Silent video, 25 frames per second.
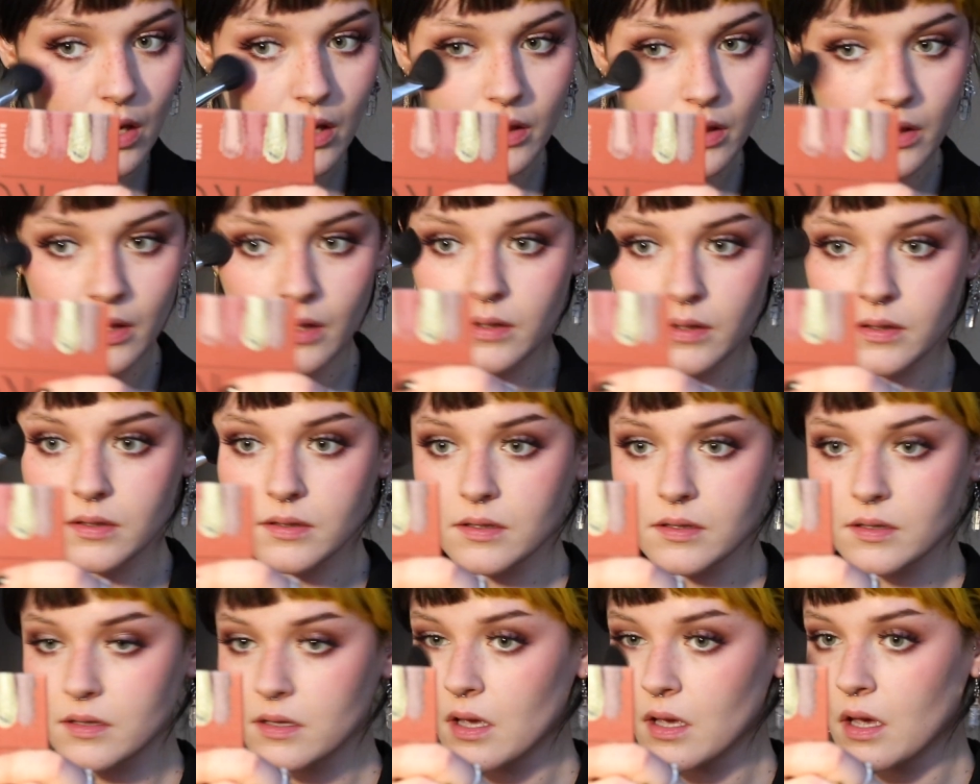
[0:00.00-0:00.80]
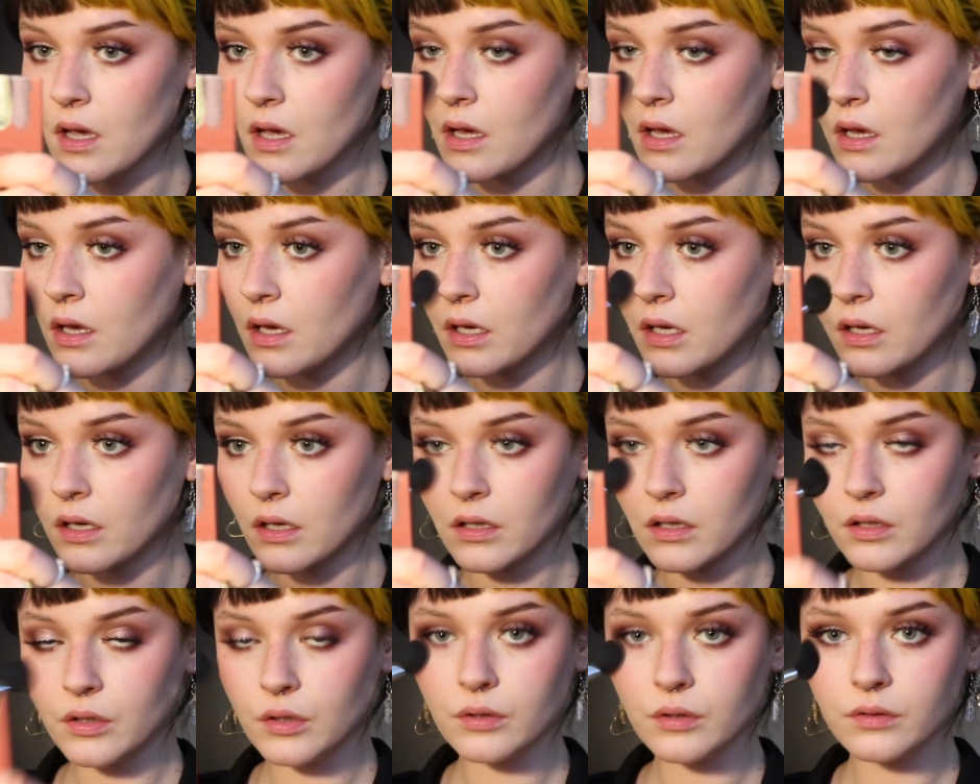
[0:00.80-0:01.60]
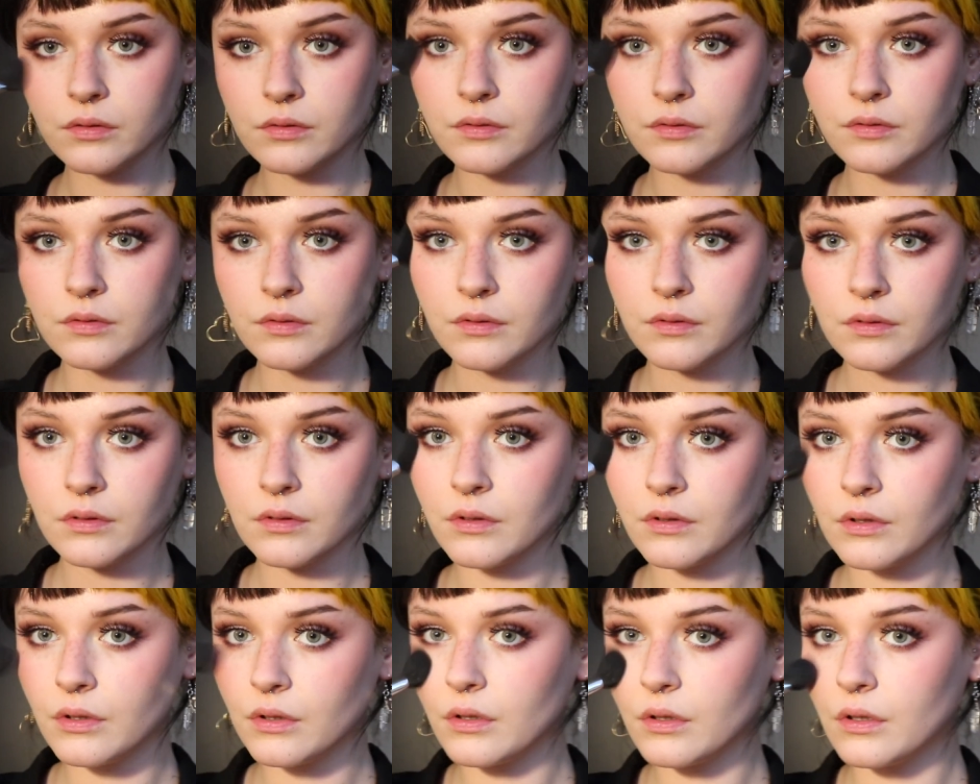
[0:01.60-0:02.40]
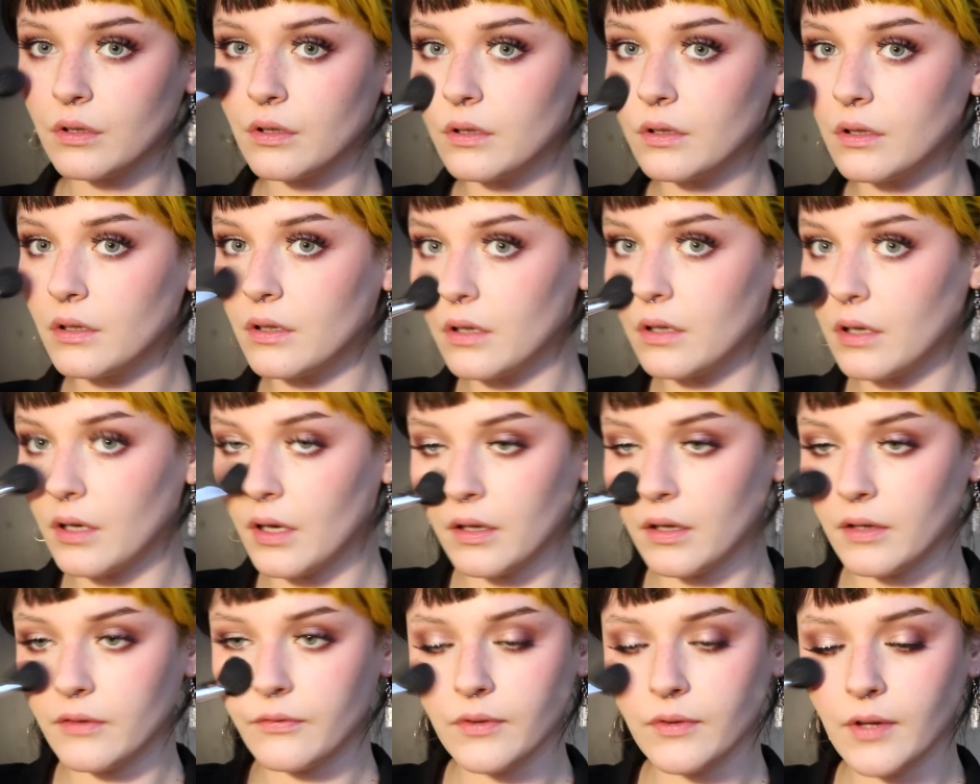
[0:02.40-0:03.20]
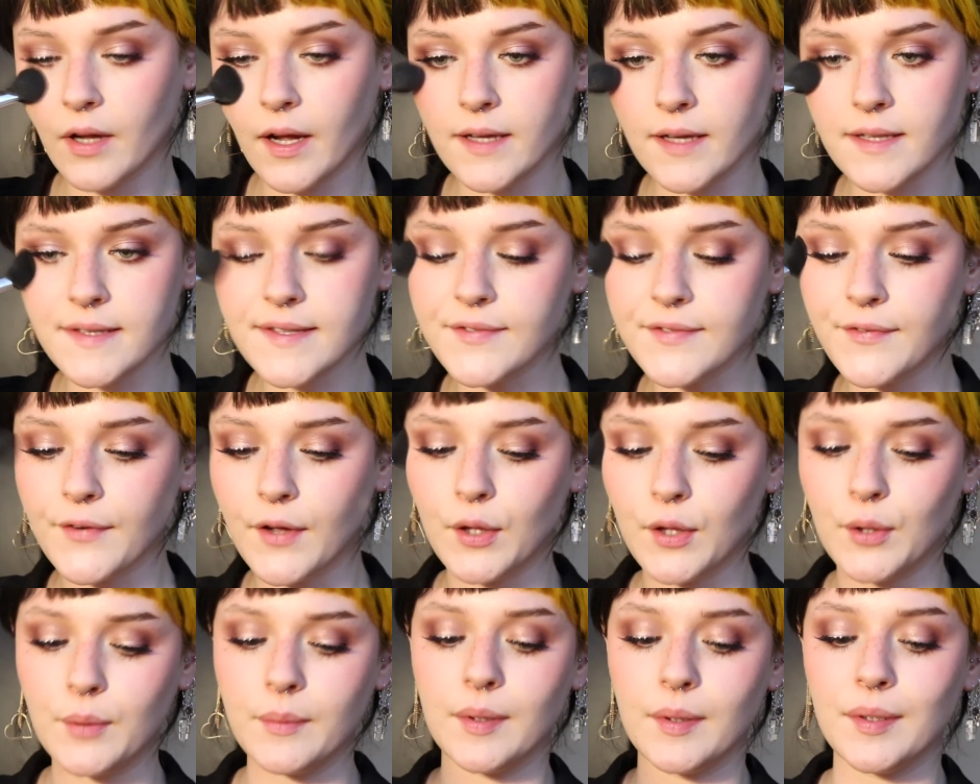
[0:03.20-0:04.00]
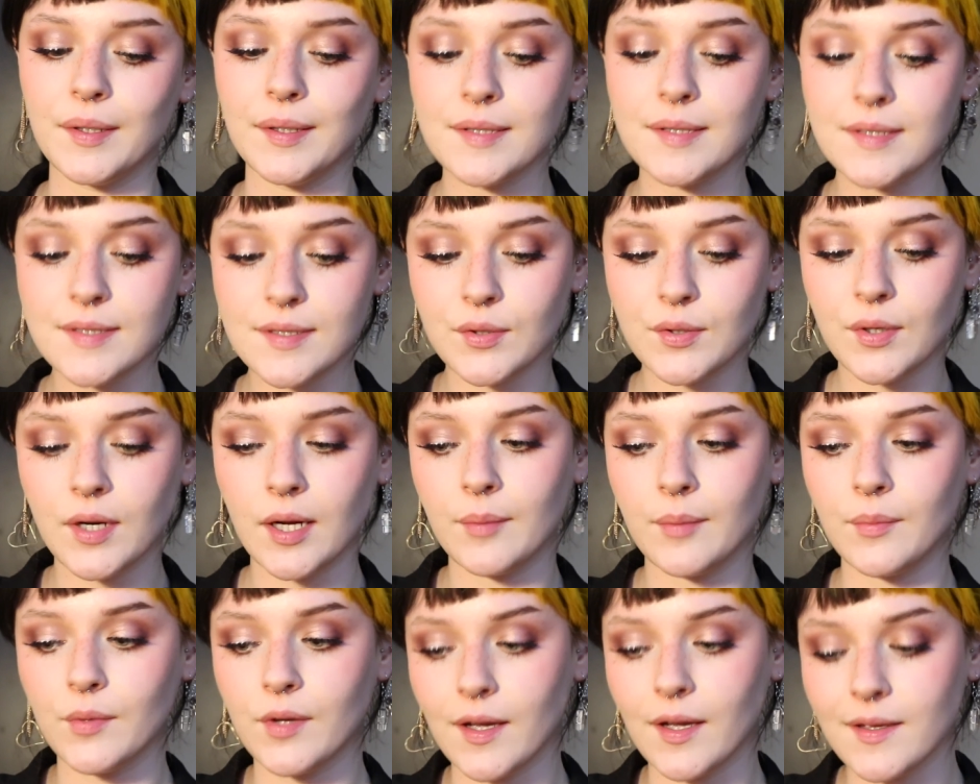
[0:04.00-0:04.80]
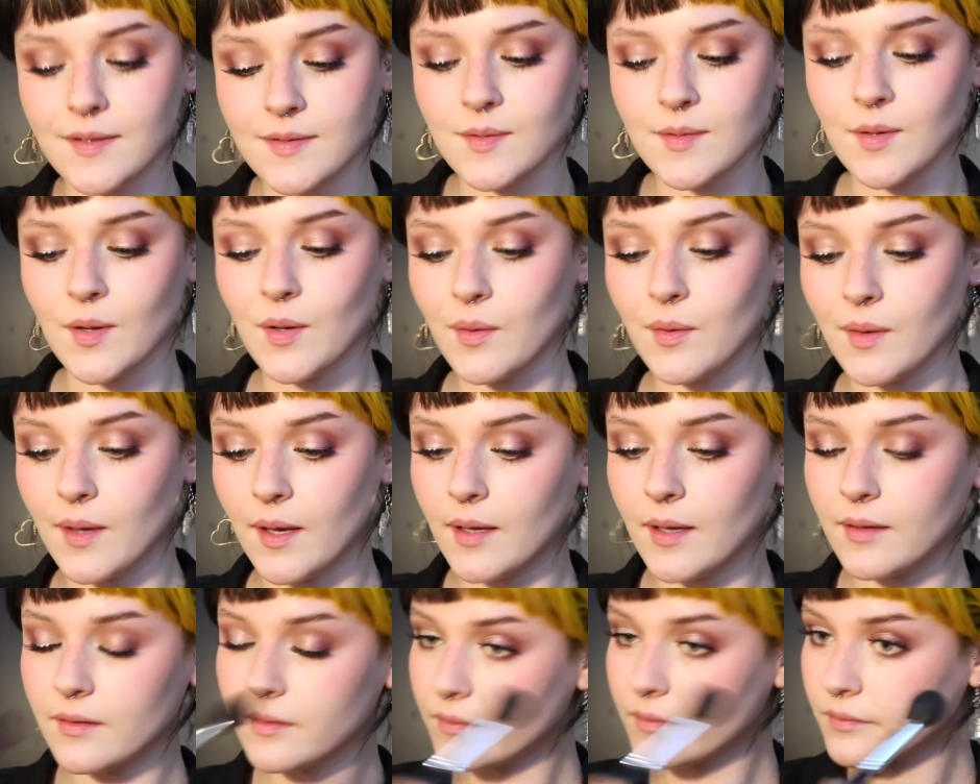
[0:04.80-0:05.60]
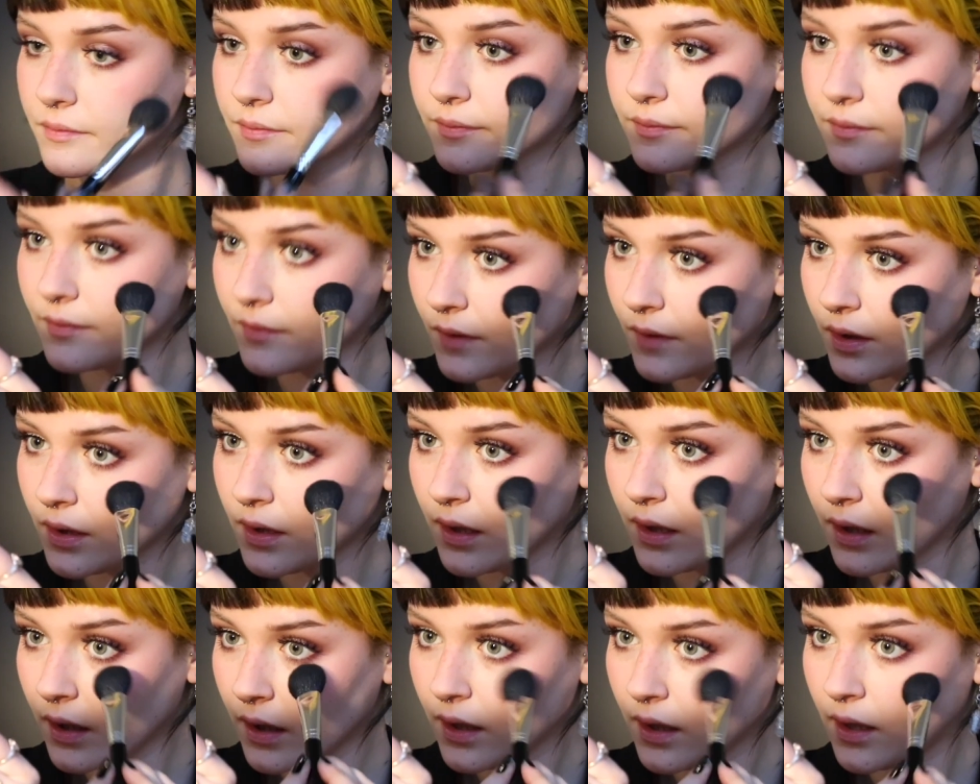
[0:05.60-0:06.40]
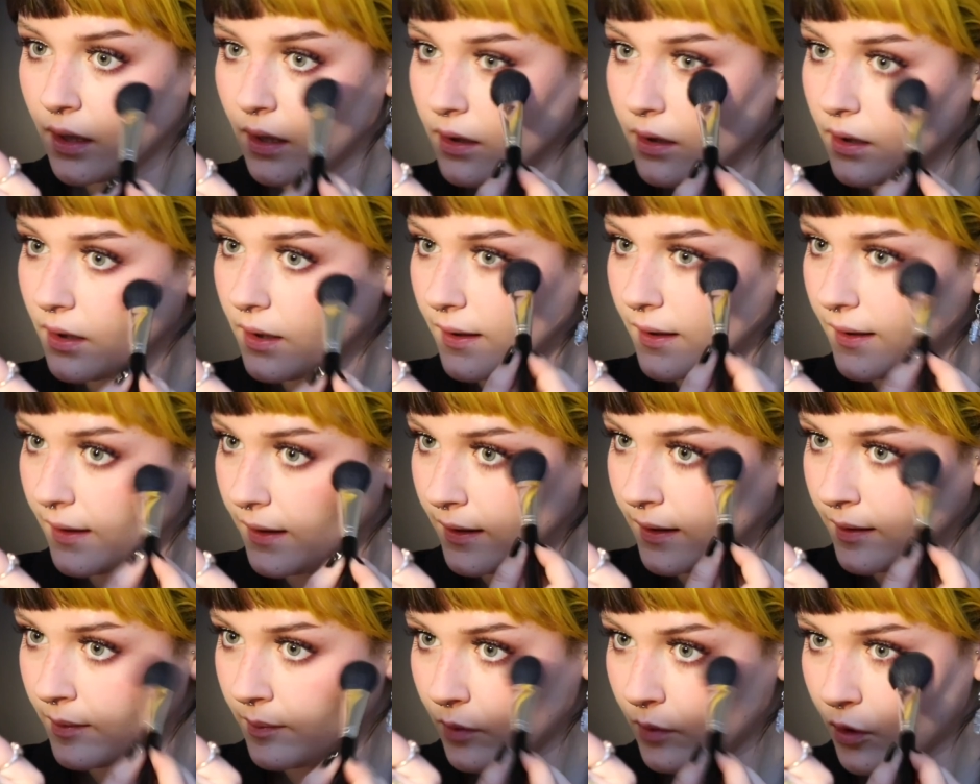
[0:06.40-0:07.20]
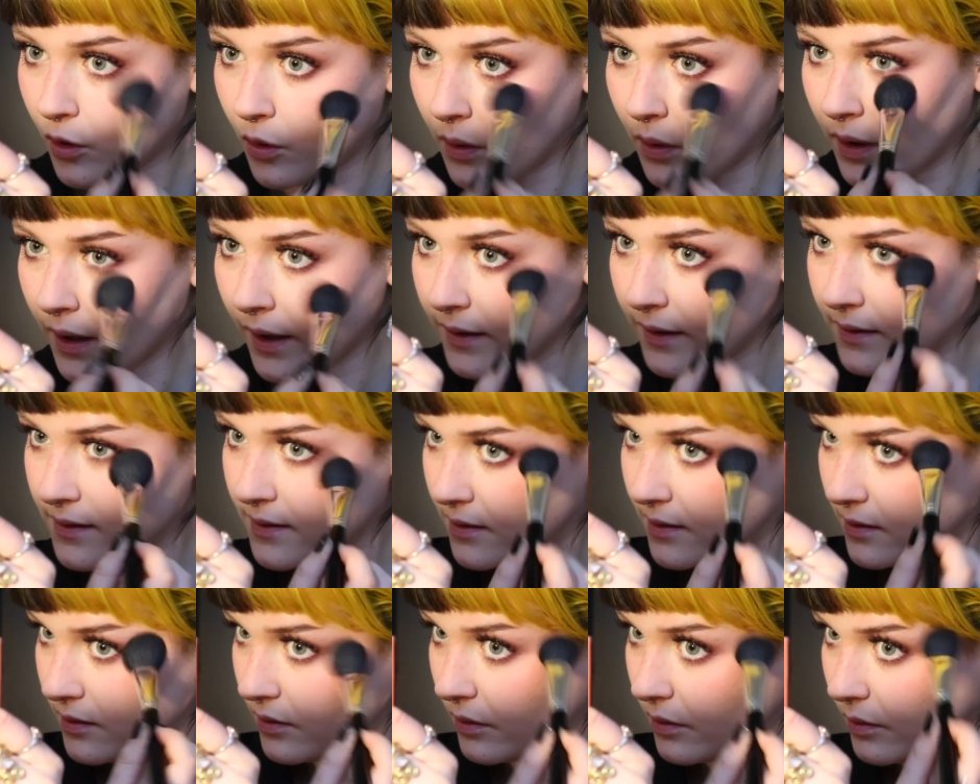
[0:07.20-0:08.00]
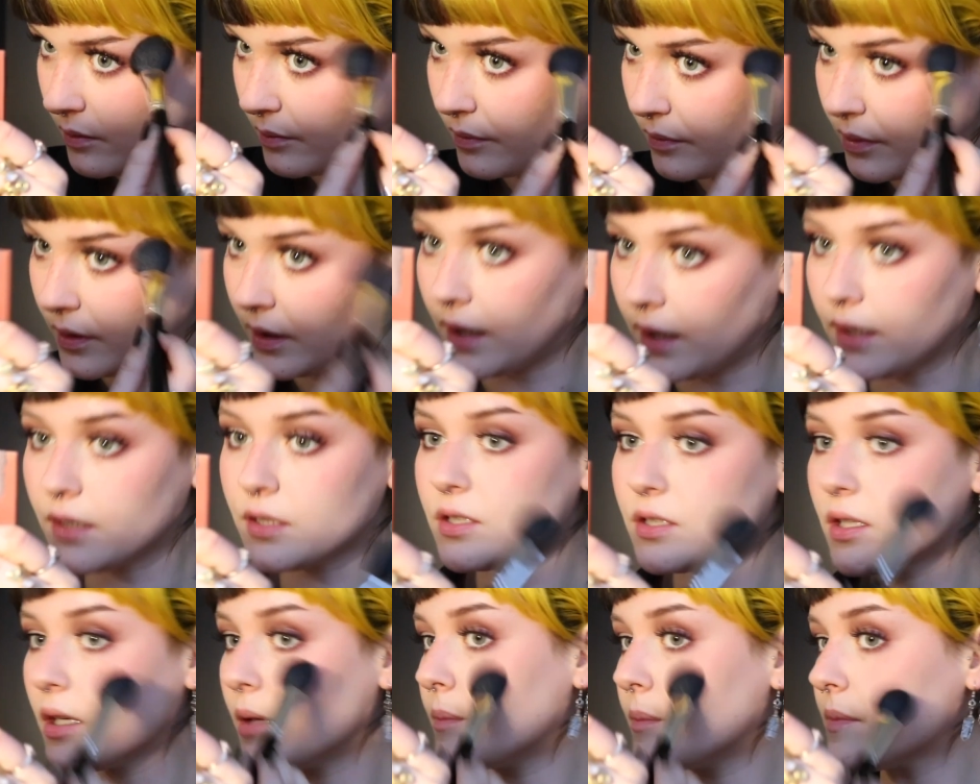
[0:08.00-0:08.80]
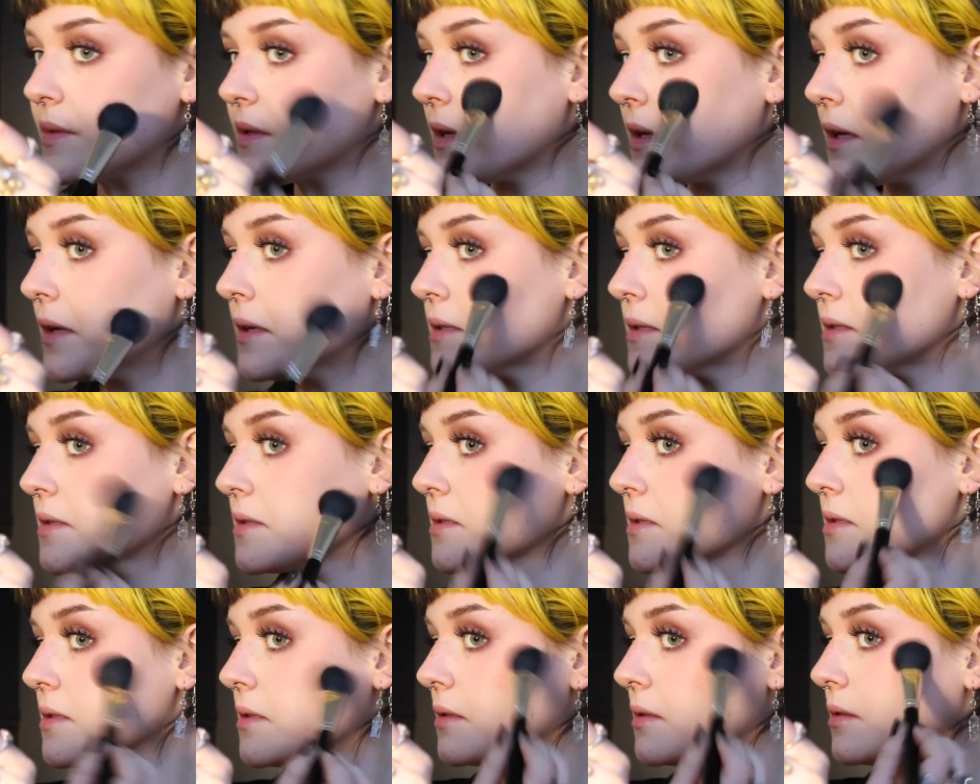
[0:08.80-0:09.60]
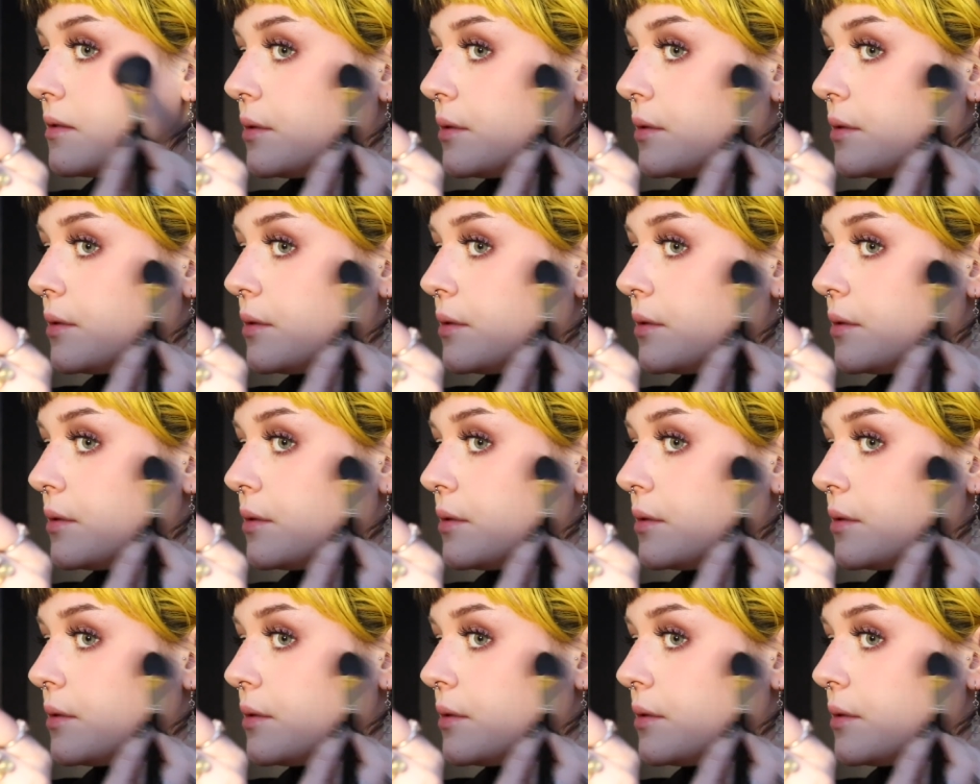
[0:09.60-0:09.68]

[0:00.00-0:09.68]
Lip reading: This side. And if you guys follow me on Instagram, you guys know that I am quite blush obsessed.